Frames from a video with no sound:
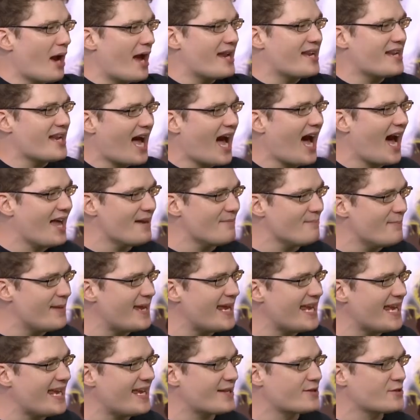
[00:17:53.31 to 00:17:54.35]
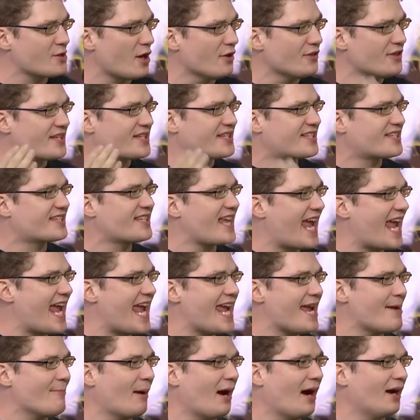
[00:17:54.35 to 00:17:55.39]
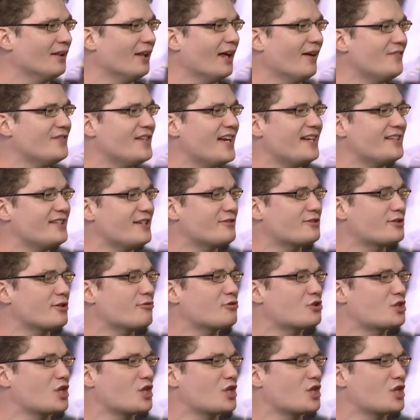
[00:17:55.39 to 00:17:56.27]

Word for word: and not me. It's all the same. I love the idea too.